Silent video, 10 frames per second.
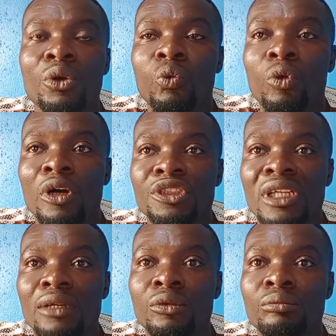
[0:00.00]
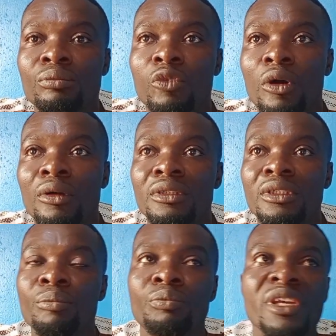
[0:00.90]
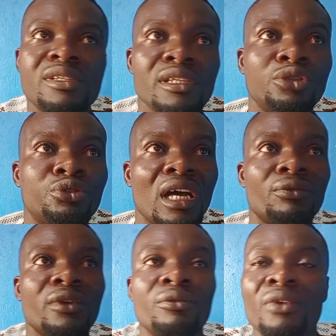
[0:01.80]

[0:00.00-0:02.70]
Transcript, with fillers: workshop on the basic traffic